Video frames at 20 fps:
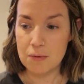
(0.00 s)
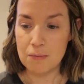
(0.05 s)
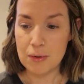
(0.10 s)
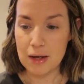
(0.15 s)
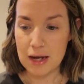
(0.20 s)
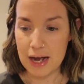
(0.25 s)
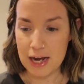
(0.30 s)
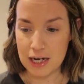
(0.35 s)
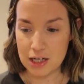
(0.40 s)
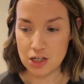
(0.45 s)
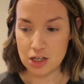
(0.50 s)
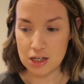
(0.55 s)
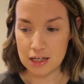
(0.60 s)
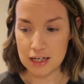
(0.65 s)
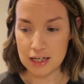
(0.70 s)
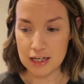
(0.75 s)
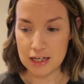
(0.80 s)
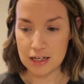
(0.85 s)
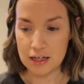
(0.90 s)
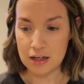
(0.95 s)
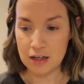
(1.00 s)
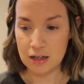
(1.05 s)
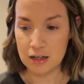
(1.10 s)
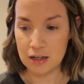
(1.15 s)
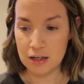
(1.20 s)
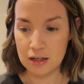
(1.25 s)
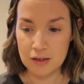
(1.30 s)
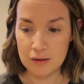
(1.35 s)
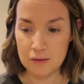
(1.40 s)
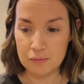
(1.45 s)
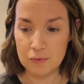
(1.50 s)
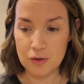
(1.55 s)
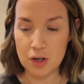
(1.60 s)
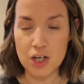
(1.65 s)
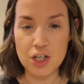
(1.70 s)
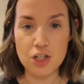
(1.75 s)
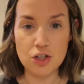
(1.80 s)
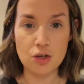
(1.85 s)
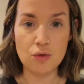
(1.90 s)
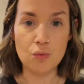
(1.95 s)
But actually,
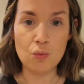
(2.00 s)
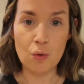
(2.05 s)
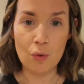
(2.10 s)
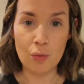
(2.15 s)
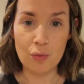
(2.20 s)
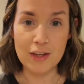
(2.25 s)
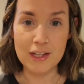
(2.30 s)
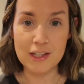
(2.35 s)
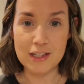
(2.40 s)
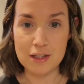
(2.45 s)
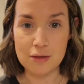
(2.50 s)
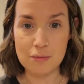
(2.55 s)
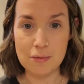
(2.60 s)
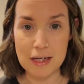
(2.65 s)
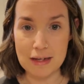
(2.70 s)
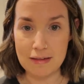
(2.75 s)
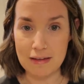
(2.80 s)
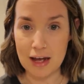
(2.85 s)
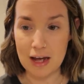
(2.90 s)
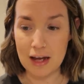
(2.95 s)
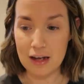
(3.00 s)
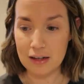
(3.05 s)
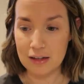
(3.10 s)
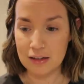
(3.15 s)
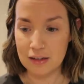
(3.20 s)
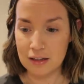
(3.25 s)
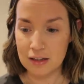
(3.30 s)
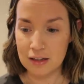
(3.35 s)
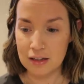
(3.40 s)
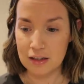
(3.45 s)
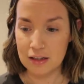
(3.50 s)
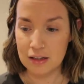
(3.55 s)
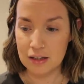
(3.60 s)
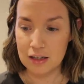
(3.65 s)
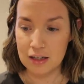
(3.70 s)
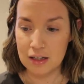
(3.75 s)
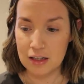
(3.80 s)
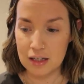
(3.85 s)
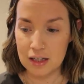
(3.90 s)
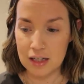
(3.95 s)
I don't want this to be that.
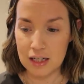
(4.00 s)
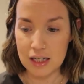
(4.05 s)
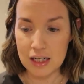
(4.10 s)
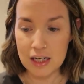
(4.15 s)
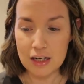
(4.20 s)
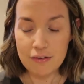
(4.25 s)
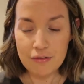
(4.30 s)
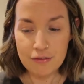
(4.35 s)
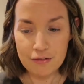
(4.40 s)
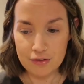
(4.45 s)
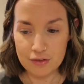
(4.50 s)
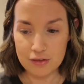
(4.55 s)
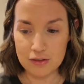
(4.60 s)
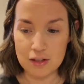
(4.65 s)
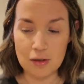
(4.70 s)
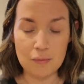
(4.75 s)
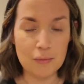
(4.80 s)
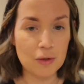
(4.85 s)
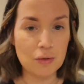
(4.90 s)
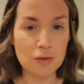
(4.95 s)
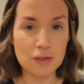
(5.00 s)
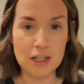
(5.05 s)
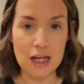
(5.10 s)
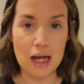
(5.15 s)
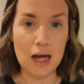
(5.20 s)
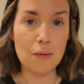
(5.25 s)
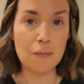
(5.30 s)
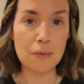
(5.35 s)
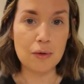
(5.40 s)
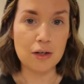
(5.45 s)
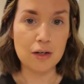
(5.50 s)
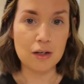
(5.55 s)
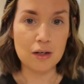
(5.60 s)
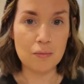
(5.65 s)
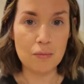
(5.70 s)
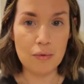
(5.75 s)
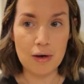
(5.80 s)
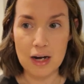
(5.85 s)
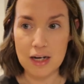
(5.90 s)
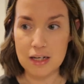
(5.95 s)
If something was to happen and
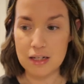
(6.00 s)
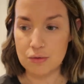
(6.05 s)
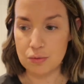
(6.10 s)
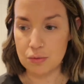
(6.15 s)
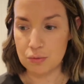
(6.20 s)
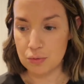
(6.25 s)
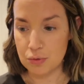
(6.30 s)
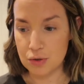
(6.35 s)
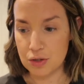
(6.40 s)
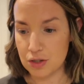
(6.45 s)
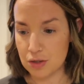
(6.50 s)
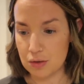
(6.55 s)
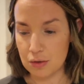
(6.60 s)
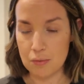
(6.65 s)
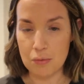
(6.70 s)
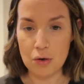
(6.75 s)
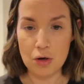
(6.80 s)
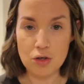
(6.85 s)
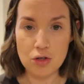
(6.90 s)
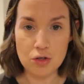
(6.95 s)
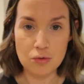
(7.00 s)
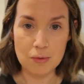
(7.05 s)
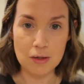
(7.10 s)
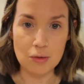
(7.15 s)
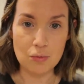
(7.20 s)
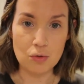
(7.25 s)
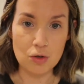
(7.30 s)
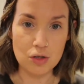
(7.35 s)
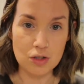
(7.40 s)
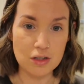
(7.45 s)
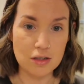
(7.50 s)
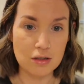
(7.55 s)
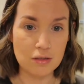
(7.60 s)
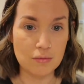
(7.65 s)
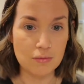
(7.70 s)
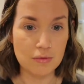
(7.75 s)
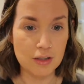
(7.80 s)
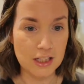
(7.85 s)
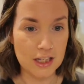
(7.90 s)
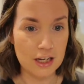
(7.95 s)
a brand was to approach me and want
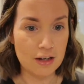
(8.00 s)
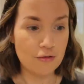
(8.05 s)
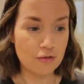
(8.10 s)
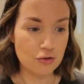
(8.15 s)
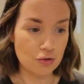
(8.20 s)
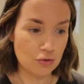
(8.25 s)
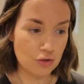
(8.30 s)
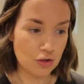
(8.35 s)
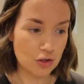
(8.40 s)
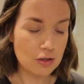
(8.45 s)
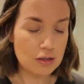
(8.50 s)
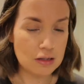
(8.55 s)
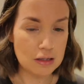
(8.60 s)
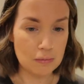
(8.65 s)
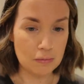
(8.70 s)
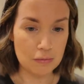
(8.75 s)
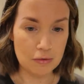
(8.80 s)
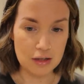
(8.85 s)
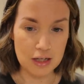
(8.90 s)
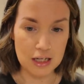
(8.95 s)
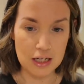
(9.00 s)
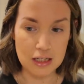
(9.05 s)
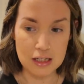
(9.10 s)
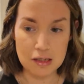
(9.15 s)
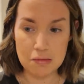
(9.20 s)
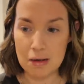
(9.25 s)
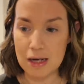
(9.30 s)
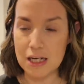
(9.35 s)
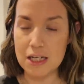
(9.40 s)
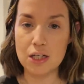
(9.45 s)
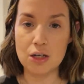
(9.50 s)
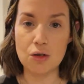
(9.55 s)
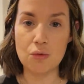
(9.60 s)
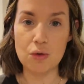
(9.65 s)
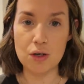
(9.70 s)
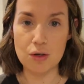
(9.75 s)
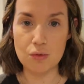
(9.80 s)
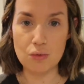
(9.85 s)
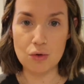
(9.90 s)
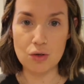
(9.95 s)
to gift or do something, depending on
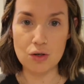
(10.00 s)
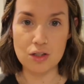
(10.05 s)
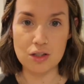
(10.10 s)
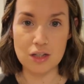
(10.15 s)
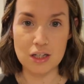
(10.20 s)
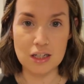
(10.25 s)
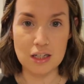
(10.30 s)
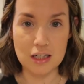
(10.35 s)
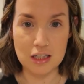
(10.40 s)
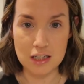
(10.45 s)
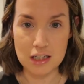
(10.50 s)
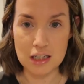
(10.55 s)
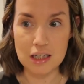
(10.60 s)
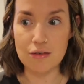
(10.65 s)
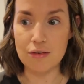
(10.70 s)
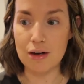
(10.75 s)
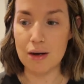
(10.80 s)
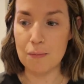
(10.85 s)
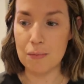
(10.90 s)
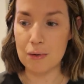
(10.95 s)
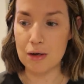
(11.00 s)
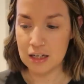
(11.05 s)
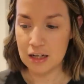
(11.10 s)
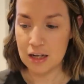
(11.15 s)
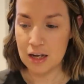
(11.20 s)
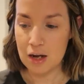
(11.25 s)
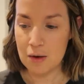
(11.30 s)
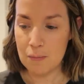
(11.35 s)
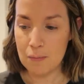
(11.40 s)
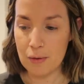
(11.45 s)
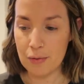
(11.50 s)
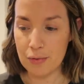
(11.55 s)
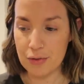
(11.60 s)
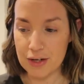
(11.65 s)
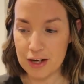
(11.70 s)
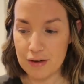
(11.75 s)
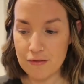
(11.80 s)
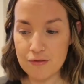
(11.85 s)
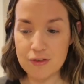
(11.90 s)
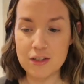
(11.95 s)
what it was, I'd consider it. But
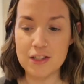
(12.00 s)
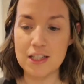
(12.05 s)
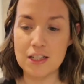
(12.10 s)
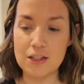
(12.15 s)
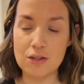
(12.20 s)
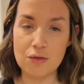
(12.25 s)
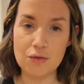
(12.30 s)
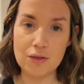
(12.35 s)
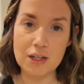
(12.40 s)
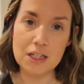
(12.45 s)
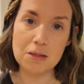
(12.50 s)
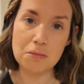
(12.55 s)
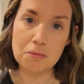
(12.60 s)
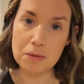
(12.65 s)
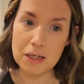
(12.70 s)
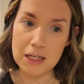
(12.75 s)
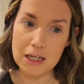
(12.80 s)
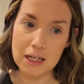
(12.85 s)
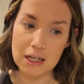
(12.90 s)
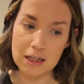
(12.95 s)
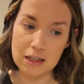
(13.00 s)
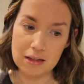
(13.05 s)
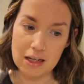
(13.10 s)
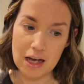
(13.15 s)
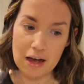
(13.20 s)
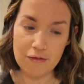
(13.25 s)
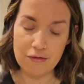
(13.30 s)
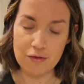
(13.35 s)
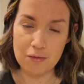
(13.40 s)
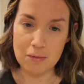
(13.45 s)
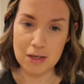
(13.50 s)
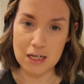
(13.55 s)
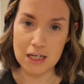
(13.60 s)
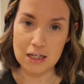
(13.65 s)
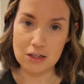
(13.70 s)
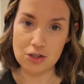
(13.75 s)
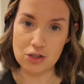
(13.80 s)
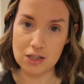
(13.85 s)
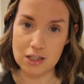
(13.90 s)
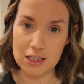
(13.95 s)
the emphasis on this being that for
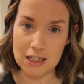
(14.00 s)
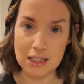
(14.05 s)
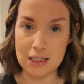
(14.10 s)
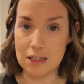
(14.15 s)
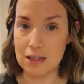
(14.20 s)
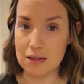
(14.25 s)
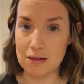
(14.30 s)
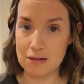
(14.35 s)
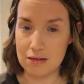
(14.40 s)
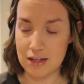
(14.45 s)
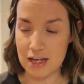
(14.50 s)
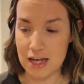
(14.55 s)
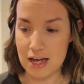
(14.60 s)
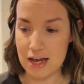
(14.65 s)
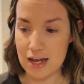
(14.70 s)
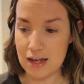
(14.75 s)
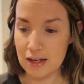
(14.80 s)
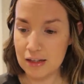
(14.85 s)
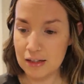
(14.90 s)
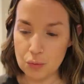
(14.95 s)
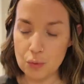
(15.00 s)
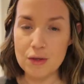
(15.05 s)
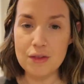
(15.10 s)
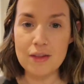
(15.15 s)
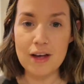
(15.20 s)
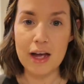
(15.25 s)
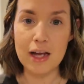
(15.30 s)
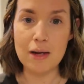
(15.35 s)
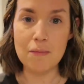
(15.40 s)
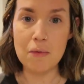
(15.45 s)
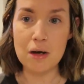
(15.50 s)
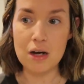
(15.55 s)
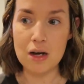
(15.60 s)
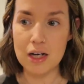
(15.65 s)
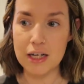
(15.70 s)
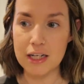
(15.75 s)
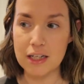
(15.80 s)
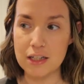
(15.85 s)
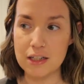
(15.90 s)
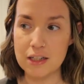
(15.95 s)
me just isn't there. With that in
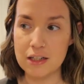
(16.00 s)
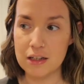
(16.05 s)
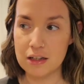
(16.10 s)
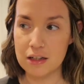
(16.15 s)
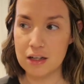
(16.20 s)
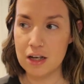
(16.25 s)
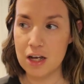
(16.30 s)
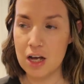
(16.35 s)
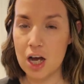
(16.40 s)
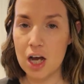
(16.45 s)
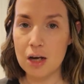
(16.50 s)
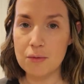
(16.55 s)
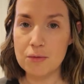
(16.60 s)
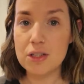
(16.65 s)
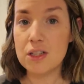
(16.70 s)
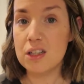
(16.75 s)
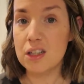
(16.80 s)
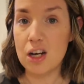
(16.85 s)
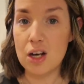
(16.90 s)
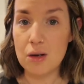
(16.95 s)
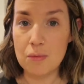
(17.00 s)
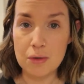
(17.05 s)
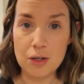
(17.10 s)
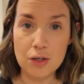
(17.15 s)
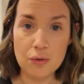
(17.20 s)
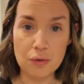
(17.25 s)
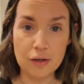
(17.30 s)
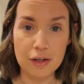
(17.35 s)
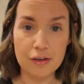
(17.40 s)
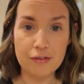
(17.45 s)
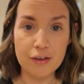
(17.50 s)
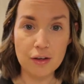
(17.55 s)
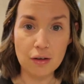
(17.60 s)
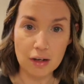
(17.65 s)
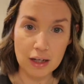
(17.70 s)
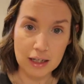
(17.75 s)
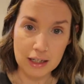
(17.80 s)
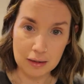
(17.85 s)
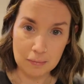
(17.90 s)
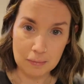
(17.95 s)
mind, I'm just going to upload when I feel
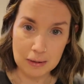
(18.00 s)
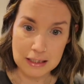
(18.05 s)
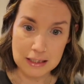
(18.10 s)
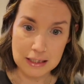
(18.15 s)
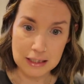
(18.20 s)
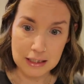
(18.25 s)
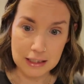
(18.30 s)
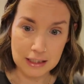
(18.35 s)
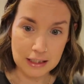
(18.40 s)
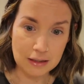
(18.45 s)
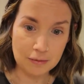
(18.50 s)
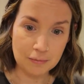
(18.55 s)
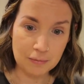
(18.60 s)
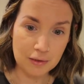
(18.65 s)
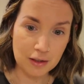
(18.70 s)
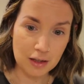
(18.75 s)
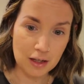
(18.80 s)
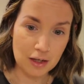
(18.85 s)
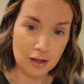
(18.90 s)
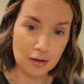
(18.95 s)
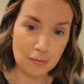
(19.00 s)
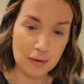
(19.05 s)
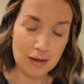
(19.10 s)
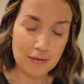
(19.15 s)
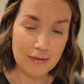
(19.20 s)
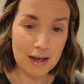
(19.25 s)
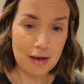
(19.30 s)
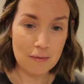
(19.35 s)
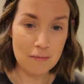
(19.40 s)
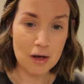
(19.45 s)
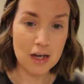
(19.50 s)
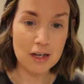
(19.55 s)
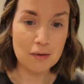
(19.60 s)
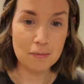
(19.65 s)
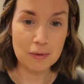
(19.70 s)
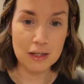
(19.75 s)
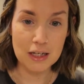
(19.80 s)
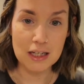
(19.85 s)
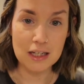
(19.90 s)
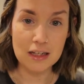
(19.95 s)
like it, basically. And that
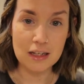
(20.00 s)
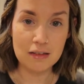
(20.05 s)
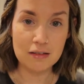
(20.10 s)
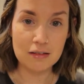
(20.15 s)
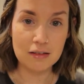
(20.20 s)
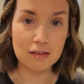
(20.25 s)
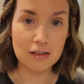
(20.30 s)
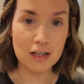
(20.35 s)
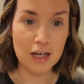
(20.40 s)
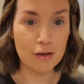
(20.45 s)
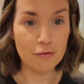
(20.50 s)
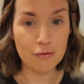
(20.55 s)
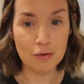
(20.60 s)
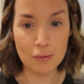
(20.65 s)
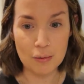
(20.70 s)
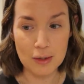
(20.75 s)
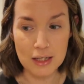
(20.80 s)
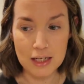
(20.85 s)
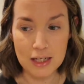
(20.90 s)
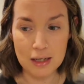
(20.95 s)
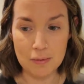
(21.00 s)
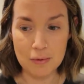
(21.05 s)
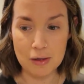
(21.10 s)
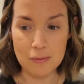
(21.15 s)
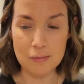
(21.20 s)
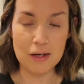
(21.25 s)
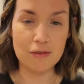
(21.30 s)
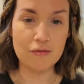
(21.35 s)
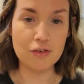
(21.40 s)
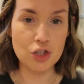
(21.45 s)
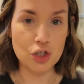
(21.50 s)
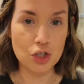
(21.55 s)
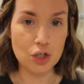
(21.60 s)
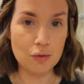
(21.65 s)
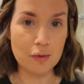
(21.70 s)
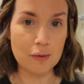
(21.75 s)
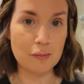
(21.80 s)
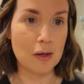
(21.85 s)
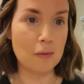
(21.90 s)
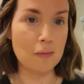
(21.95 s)
might be every week, it might be every
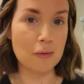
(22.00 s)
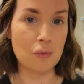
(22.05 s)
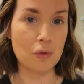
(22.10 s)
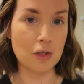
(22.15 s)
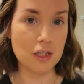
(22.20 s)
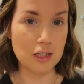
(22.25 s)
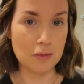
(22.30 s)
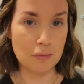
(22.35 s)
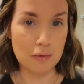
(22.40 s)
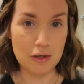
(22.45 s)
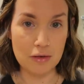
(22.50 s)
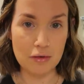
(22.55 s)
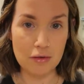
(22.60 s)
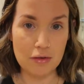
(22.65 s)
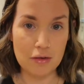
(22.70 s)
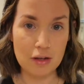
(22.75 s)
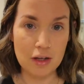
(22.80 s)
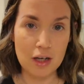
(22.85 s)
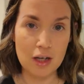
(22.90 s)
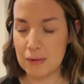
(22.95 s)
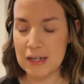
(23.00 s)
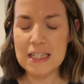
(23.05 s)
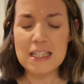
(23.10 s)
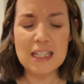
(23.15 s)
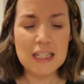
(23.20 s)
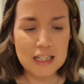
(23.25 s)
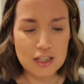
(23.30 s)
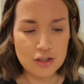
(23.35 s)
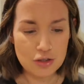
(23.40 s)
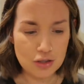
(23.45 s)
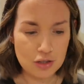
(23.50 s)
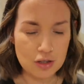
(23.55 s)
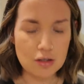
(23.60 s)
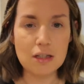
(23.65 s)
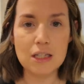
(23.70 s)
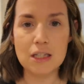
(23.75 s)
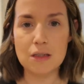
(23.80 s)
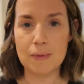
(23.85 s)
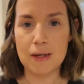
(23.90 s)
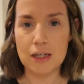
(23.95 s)
two, it might be once a month. Basically, just
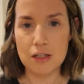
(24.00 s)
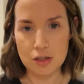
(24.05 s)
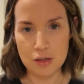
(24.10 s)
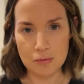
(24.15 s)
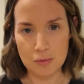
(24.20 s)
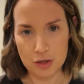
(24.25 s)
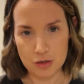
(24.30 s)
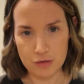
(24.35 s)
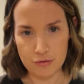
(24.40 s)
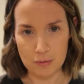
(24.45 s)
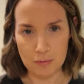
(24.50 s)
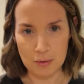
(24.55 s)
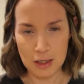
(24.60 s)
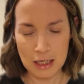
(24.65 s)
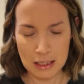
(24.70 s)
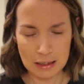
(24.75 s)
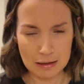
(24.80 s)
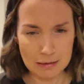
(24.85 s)
don't expect too much from me.